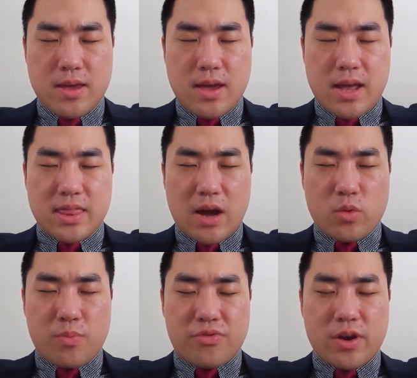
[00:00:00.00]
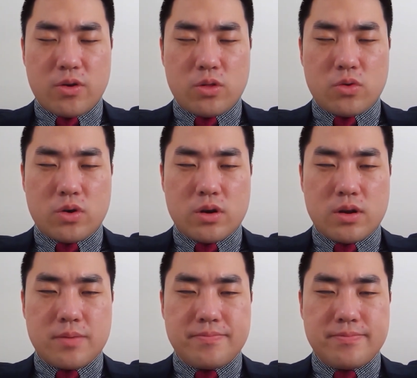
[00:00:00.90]
And now we pray, O
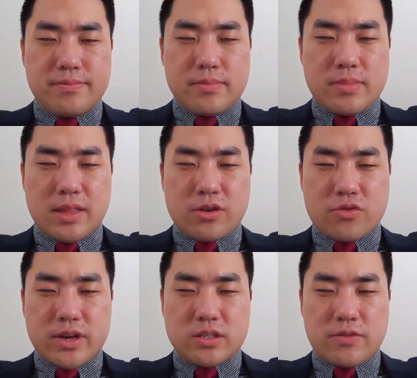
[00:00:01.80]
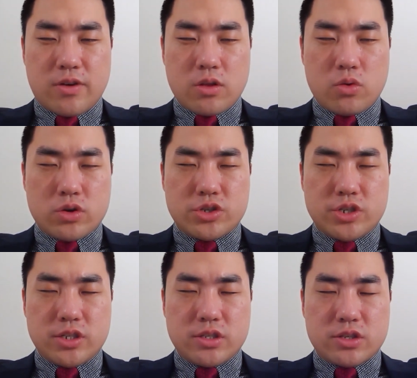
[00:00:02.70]
Lord, that the grace of our Lord
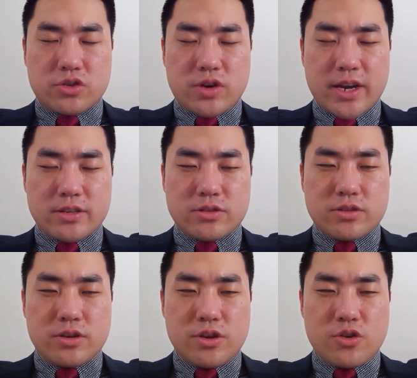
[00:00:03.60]
Jesus Christ,